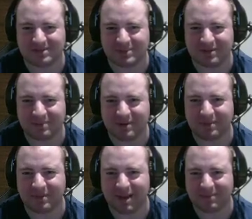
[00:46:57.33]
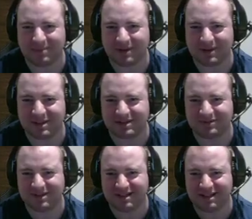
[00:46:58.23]
at the bottom there, but it's
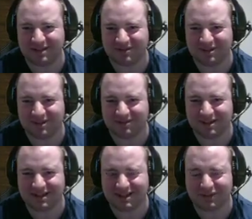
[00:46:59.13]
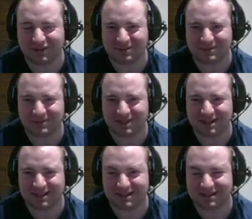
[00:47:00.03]
really difficult, and